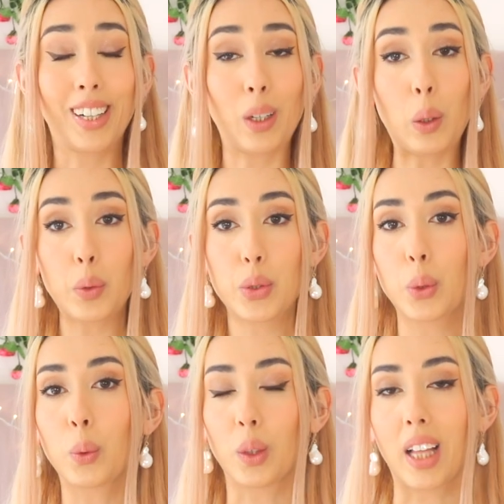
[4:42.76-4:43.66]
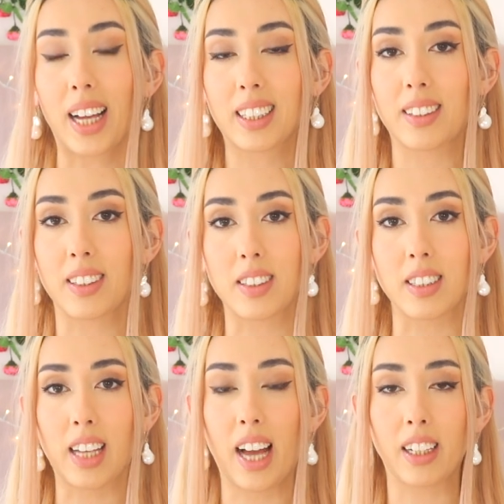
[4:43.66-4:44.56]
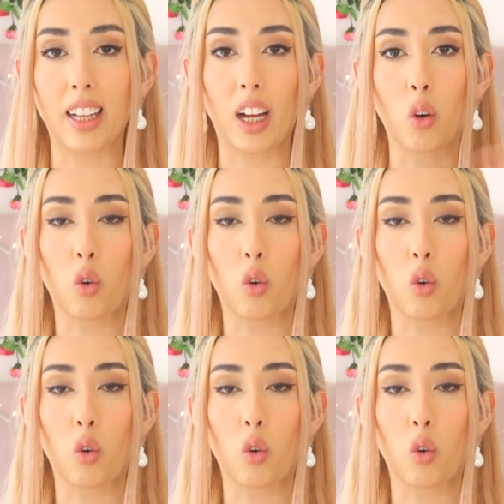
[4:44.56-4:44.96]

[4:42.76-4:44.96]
And I also like that this is kind of like